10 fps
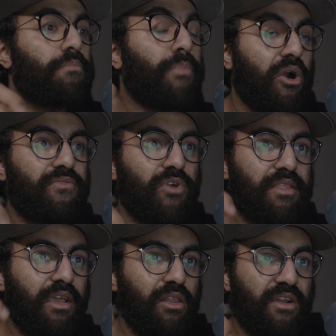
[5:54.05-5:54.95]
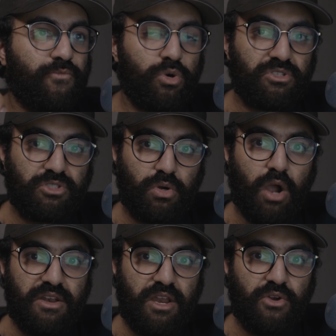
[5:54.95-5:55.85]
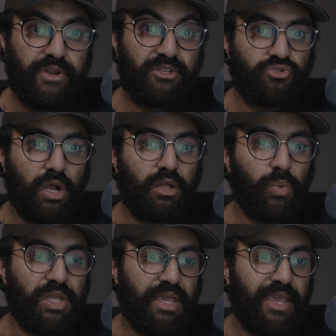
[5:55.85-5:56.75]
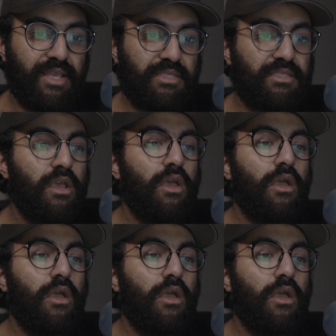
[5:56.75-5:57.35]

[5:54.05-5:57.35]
Part of what I think a lot of Warzone content creators struggle with is